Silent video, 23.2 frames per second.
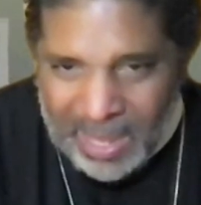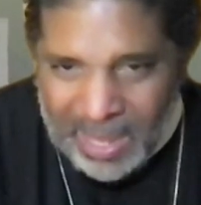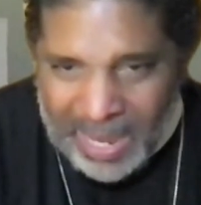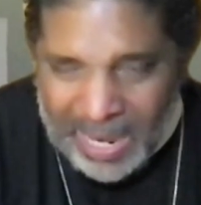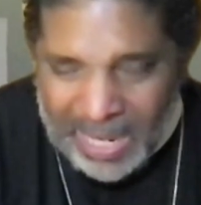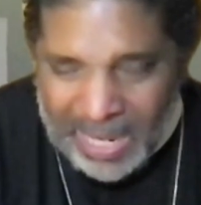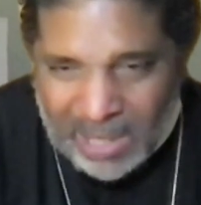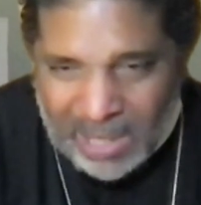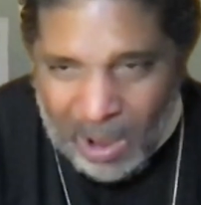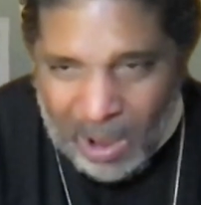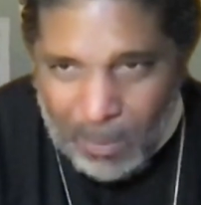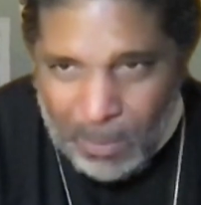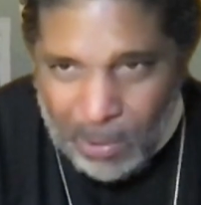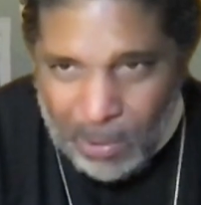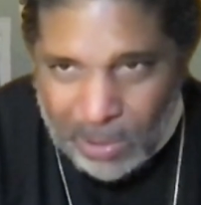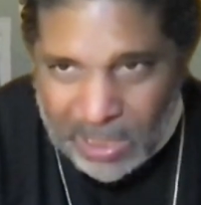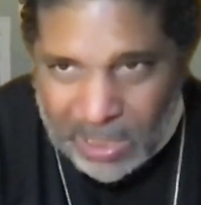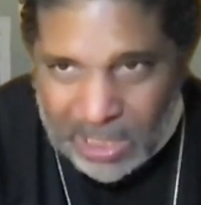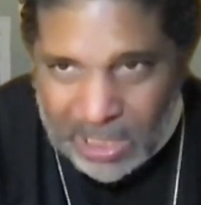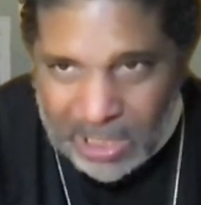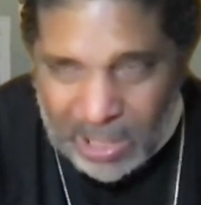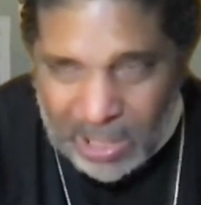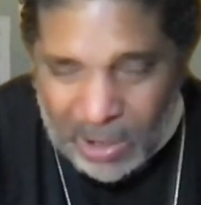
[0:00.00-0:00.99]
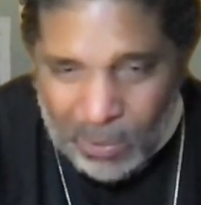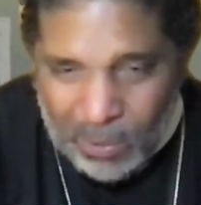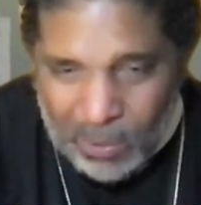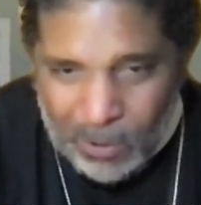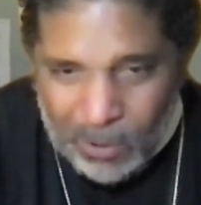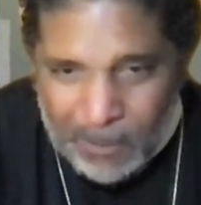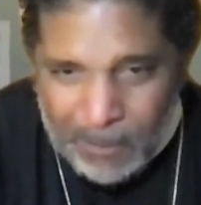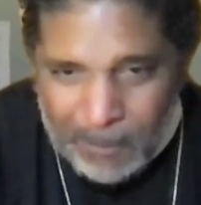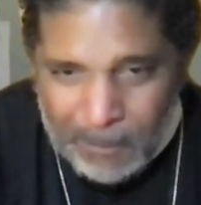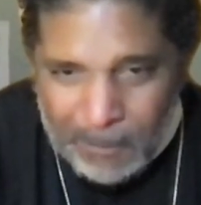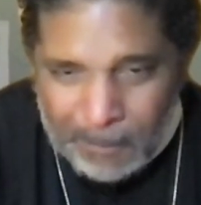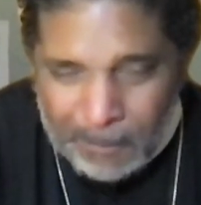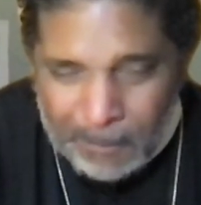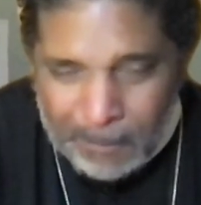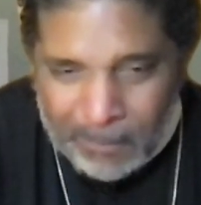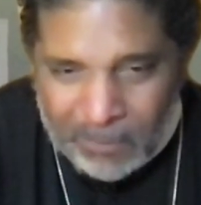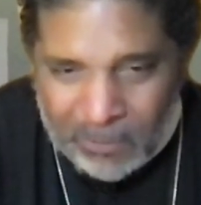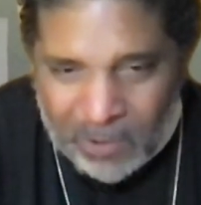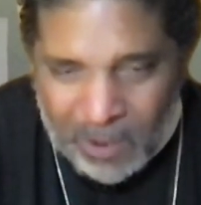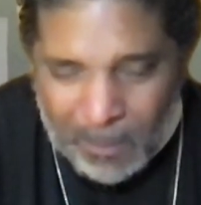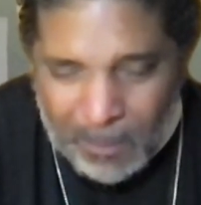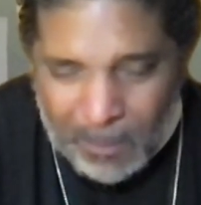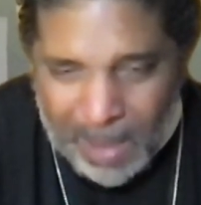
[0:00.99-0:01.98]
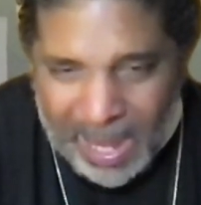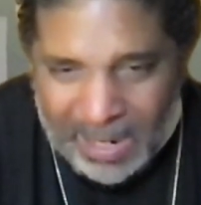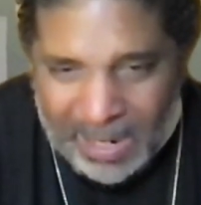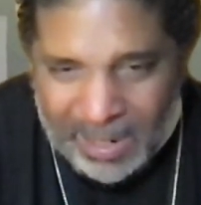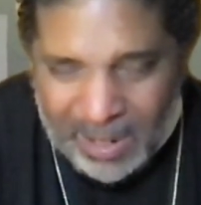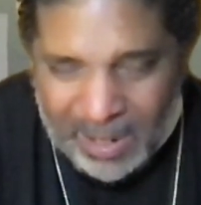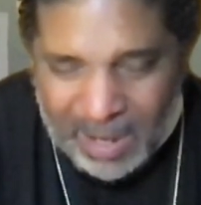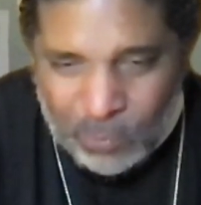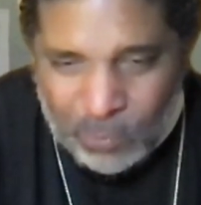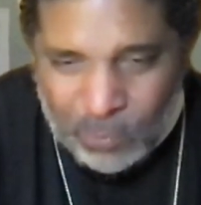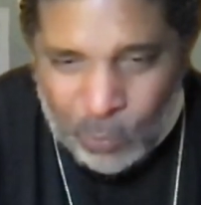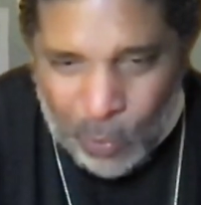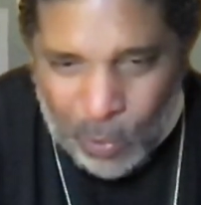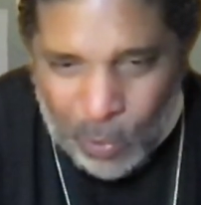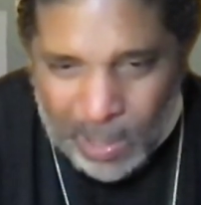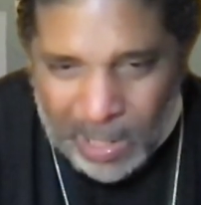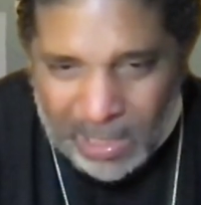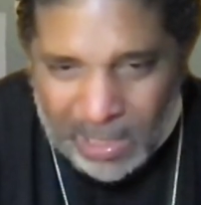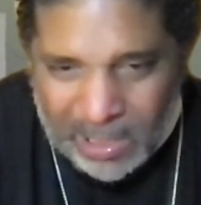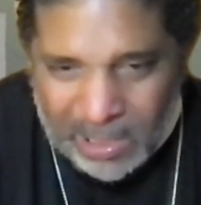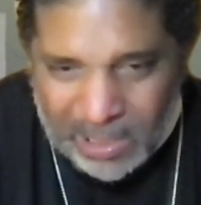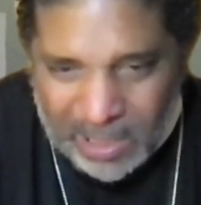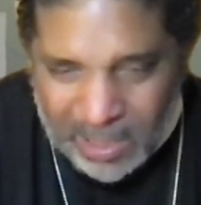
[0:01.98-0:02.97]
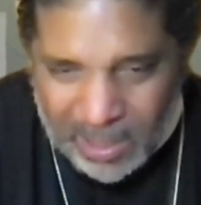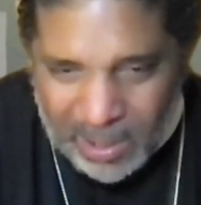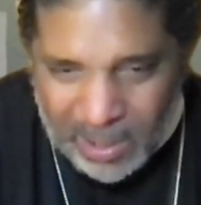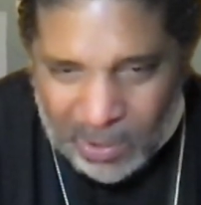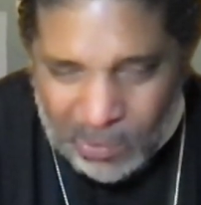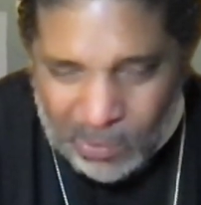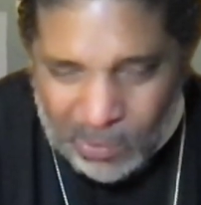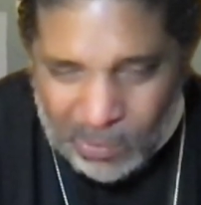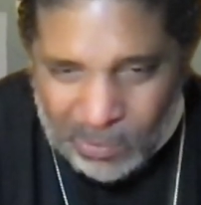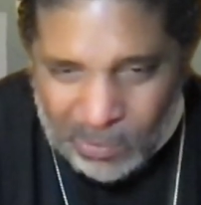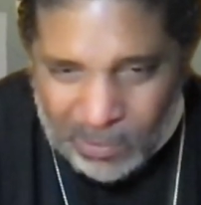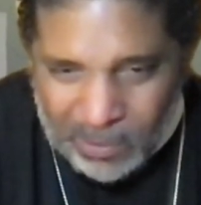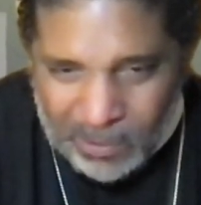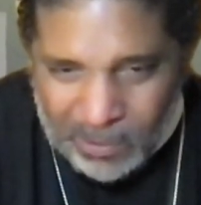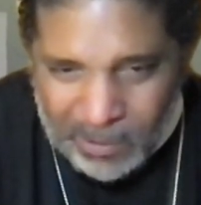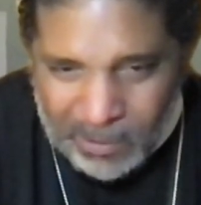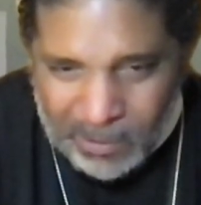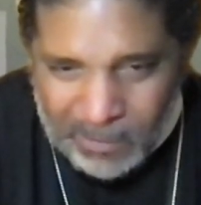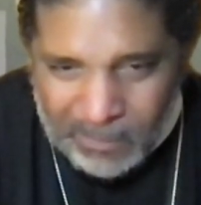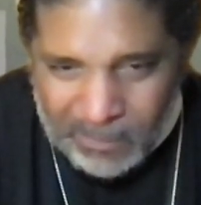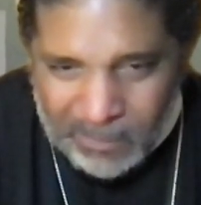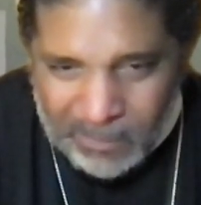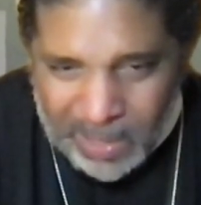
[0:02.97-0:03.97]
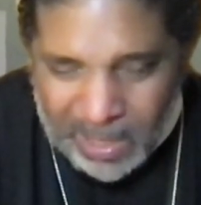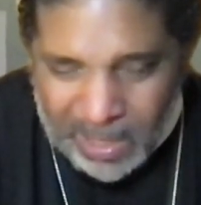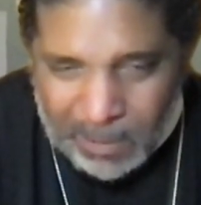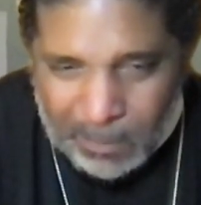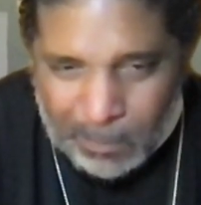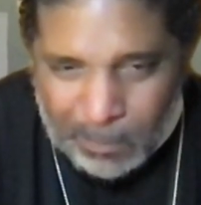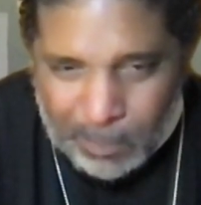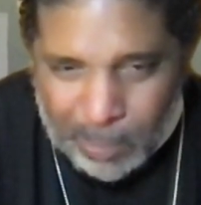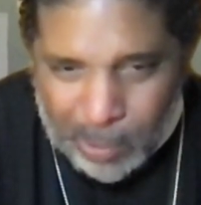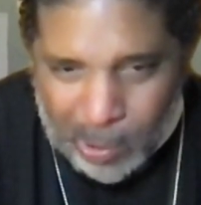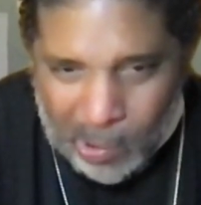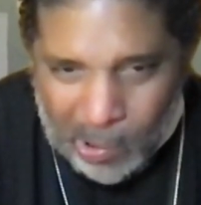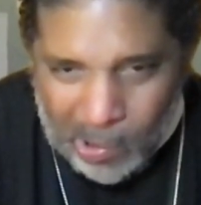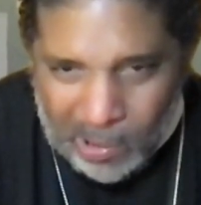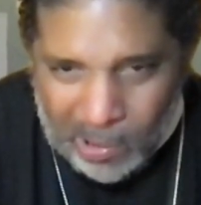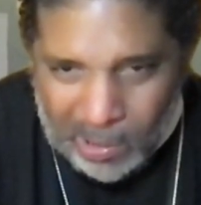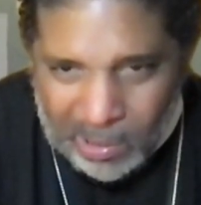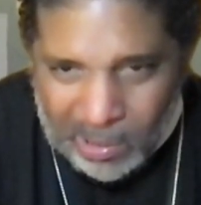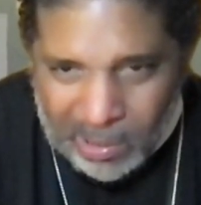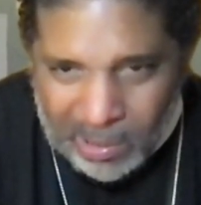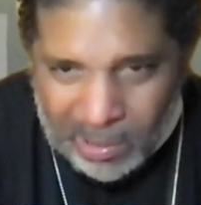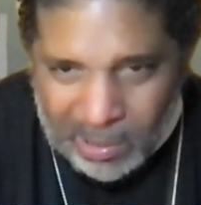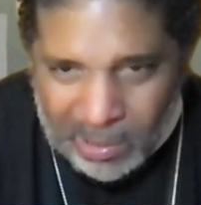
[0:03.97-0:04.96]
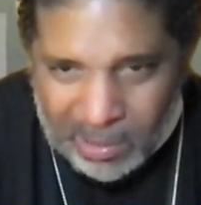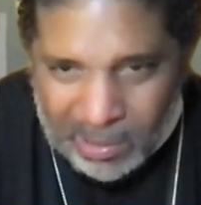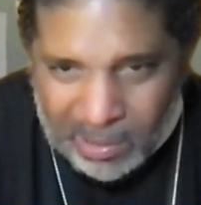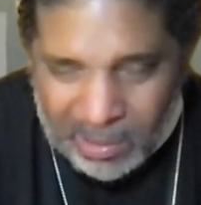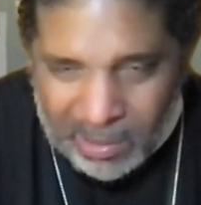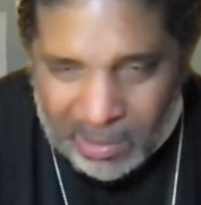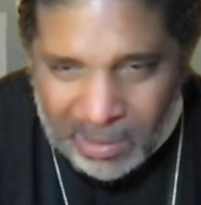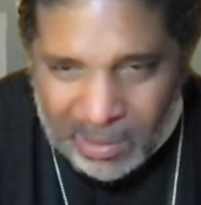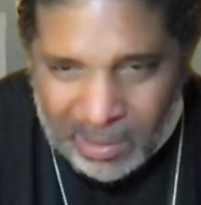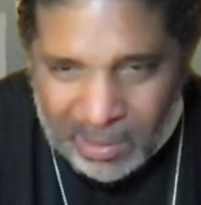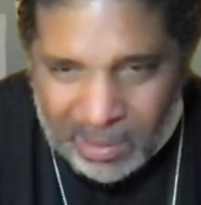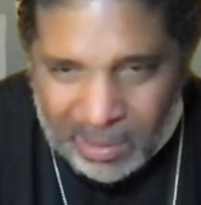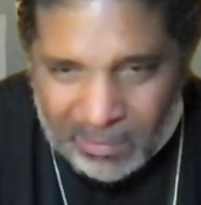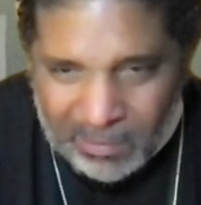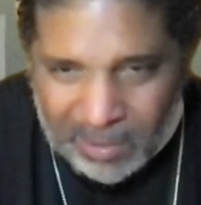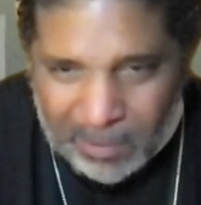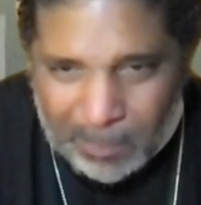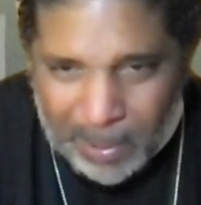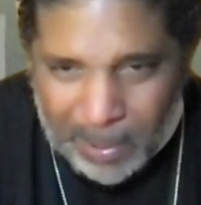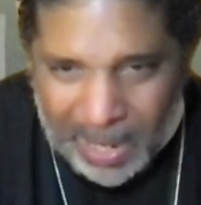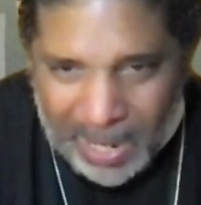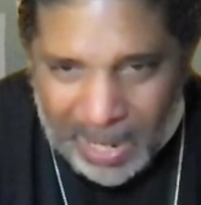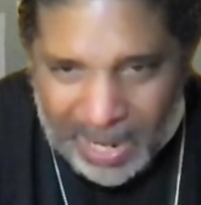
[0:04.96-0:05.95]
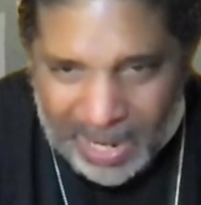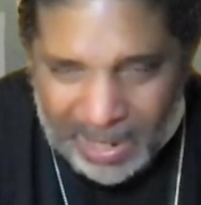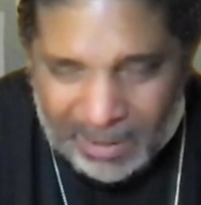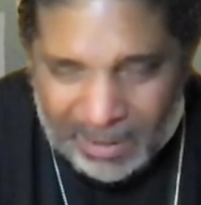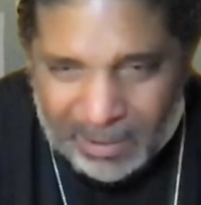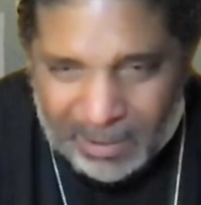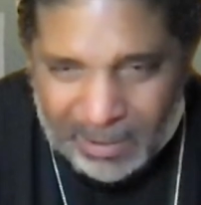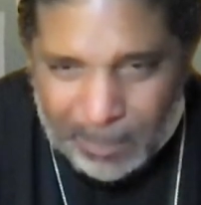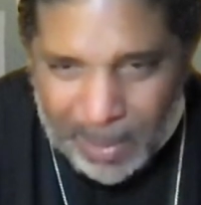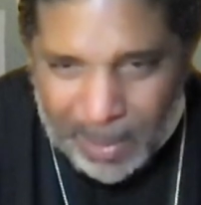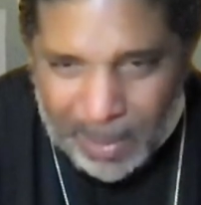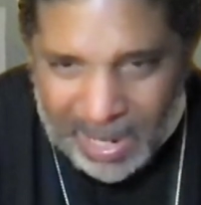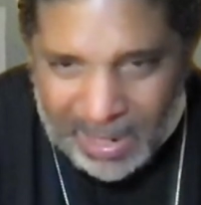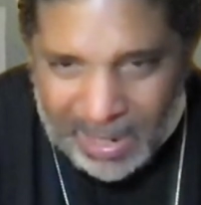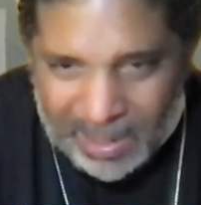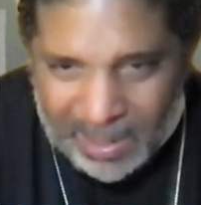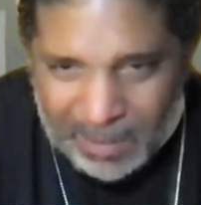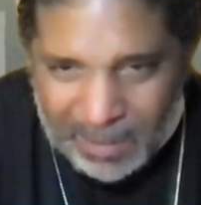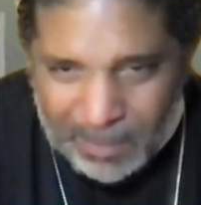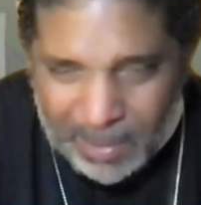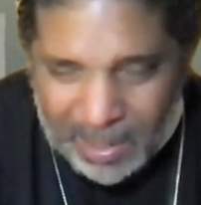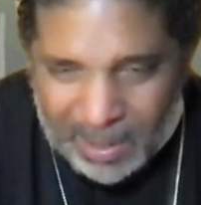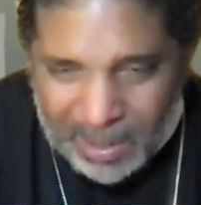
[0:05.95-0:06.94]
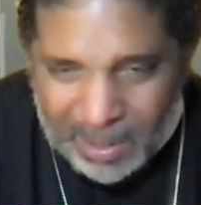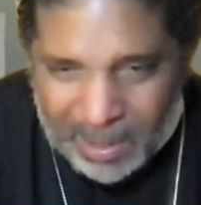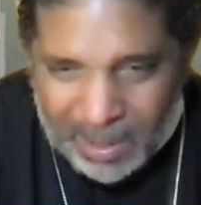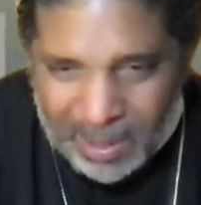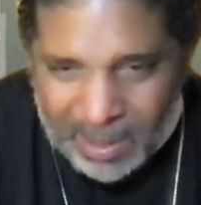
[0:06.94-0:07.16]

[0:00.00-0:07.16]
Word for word: It's almost as though somebody doesn't want us to know that the bulk of the pain of the pandemic,